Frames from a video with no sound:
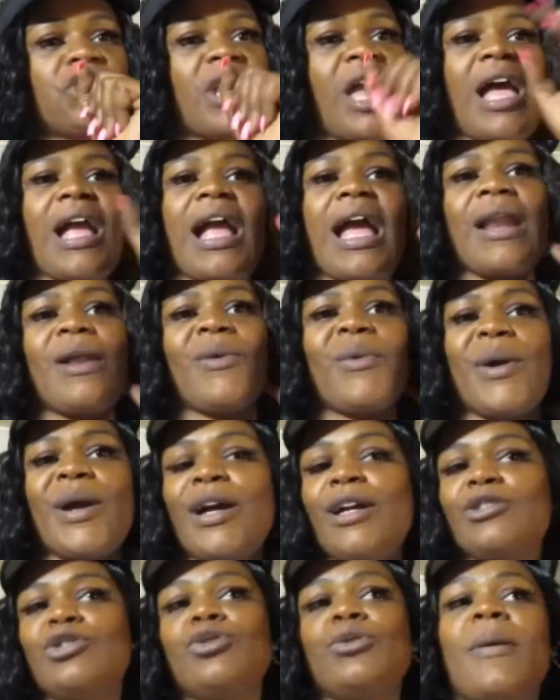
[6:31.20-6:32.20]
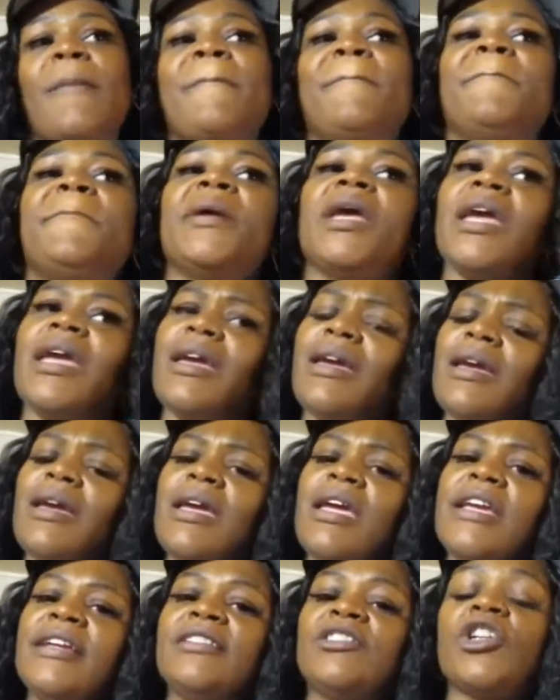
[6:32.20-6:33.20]
I gotta wear her to the
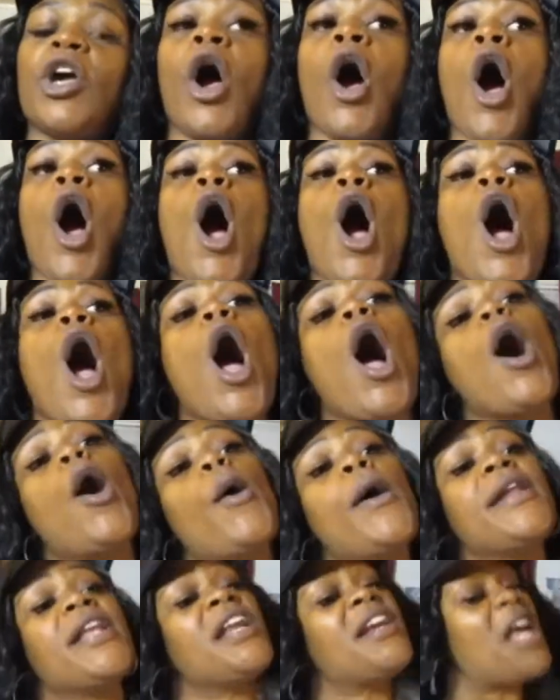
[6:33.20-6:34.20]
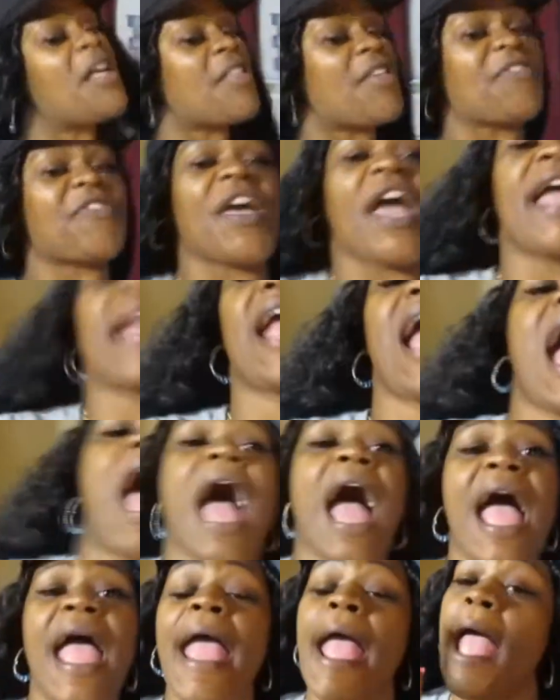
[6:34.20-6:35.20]
beach. Oh, and another thing,
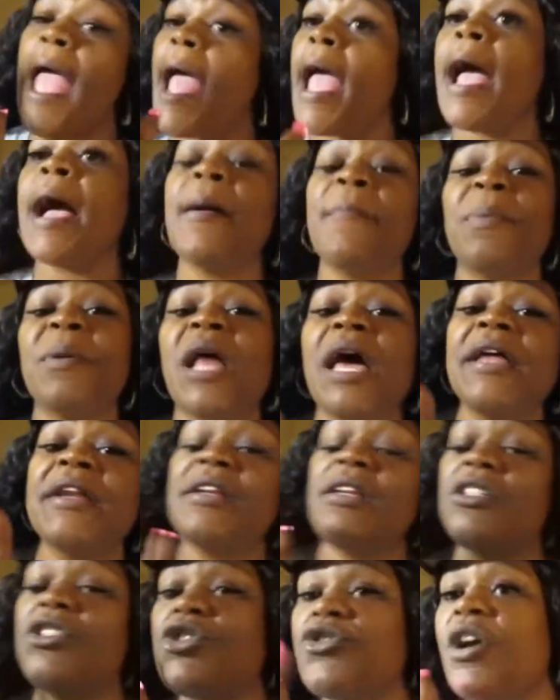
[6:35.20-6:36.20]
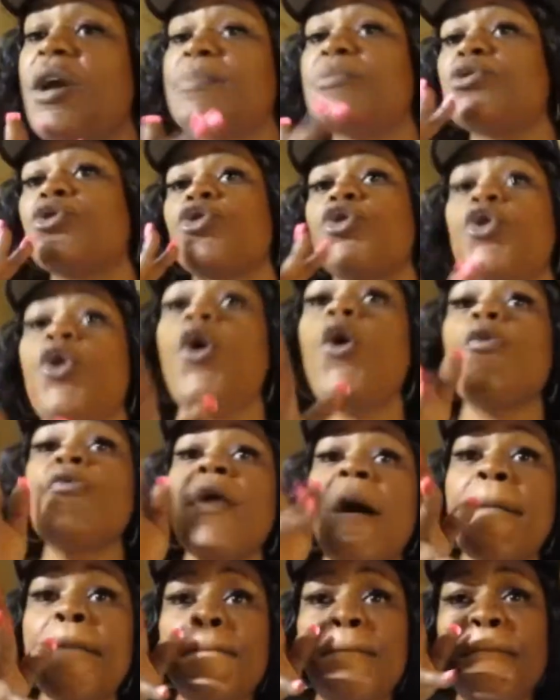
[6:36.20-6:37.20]
I am planning the trip to
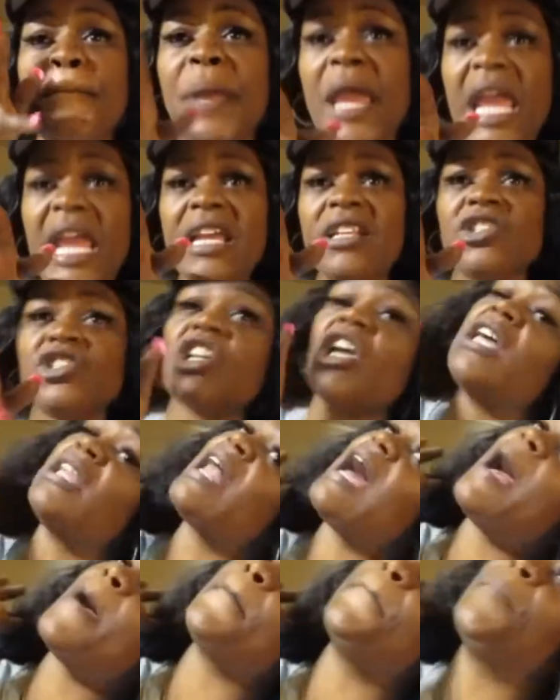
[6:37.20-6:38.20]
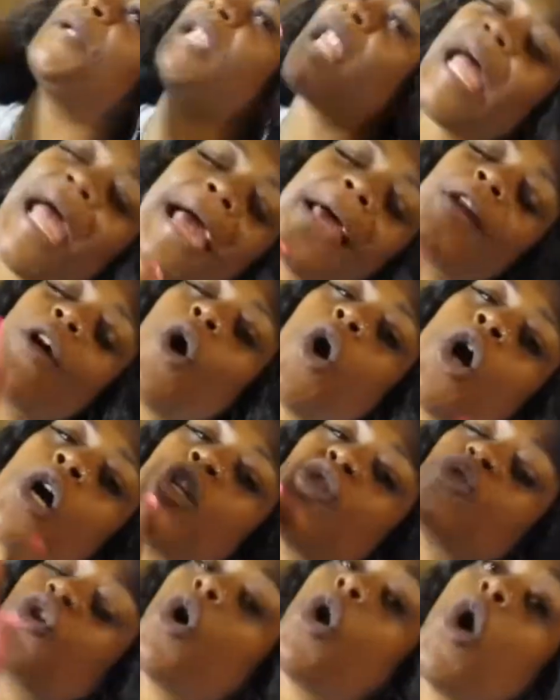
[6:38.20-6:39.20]
the beach, and I plan
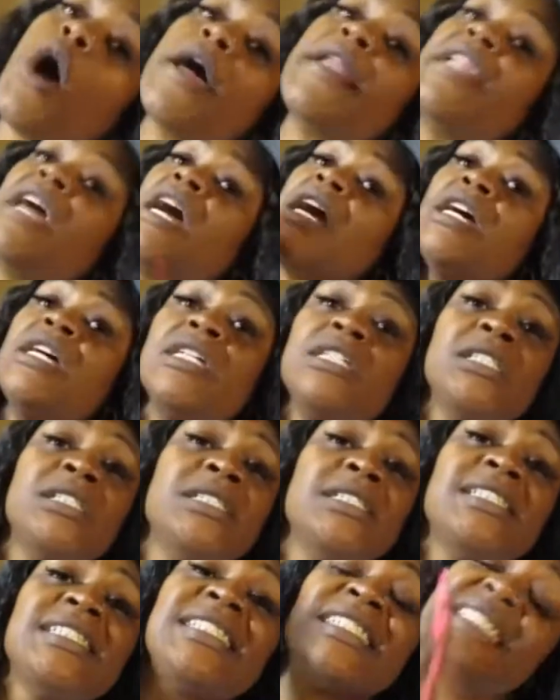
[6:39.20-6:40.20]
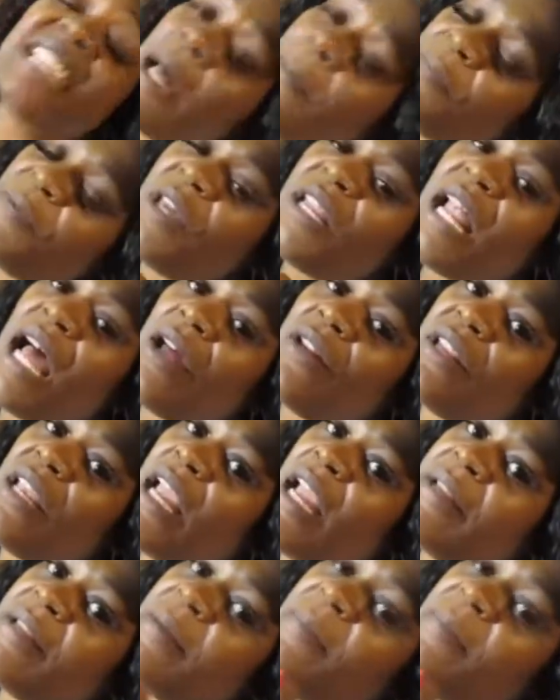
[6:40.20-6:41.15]
on doing something out there at the